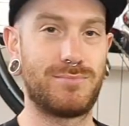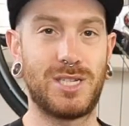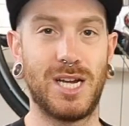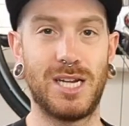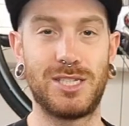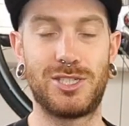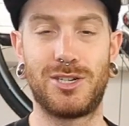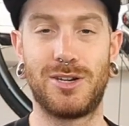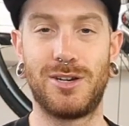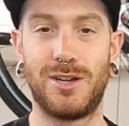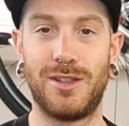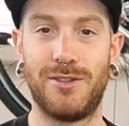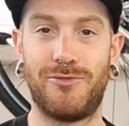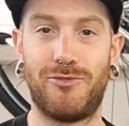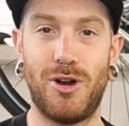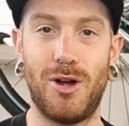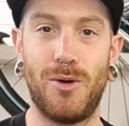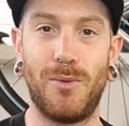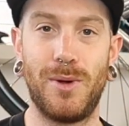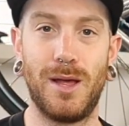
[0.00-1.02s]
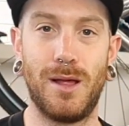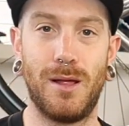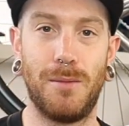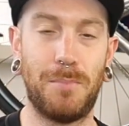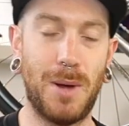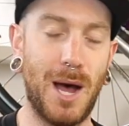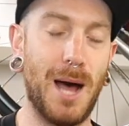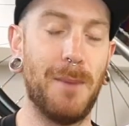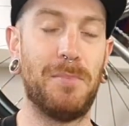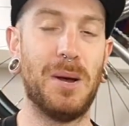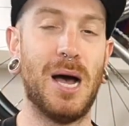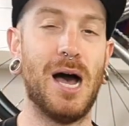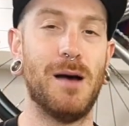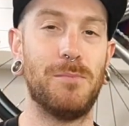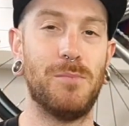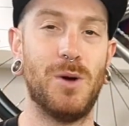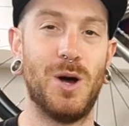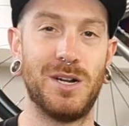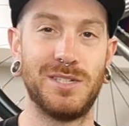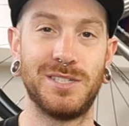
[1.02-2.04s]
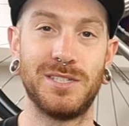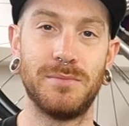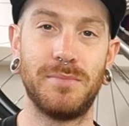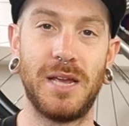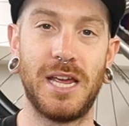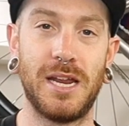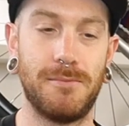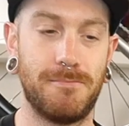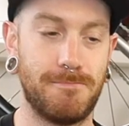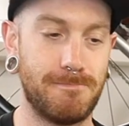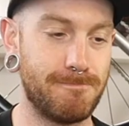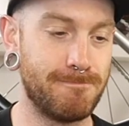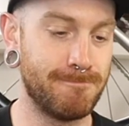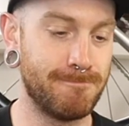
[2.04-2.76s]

touched it on the front wheel, pop, pop, onto the bead.